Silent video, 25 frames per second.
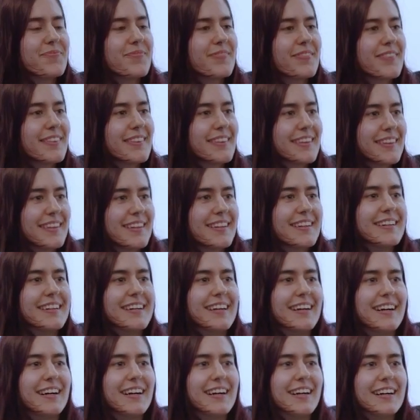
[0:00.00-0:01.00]

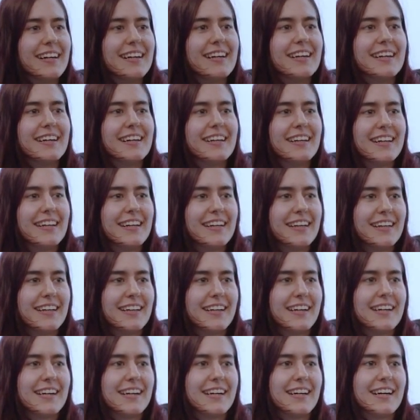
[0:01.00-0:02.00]

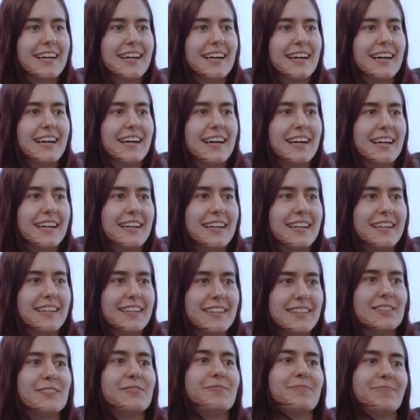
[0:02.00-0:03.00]

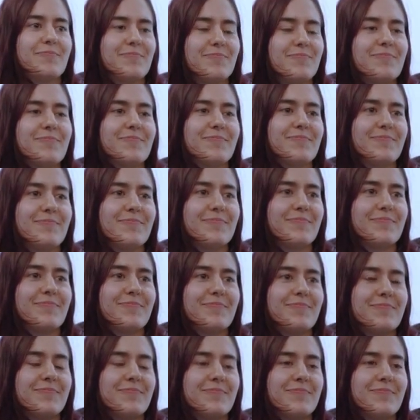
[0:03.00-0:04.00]

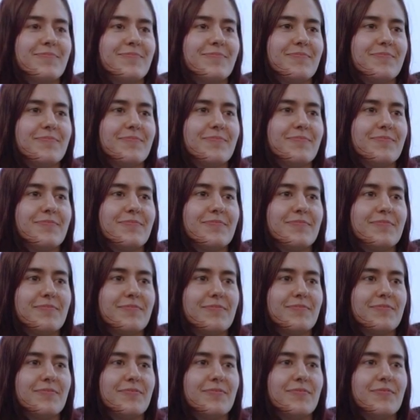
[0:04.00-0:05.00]

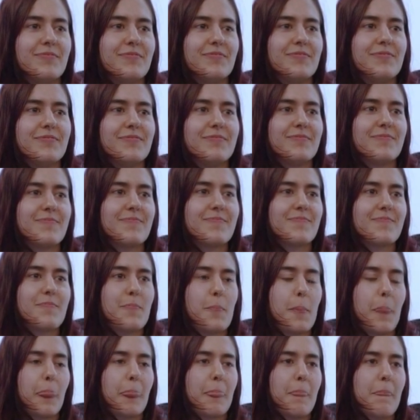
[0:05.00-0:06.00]

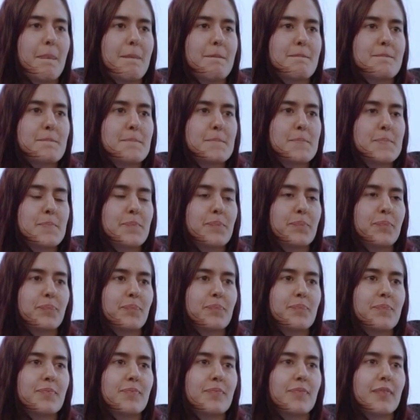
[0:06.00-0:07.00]

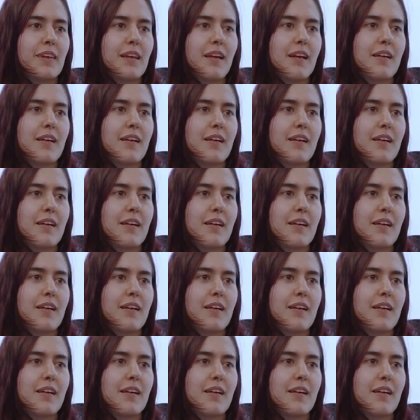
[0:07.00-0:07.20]
No words are spoken by the person on screen.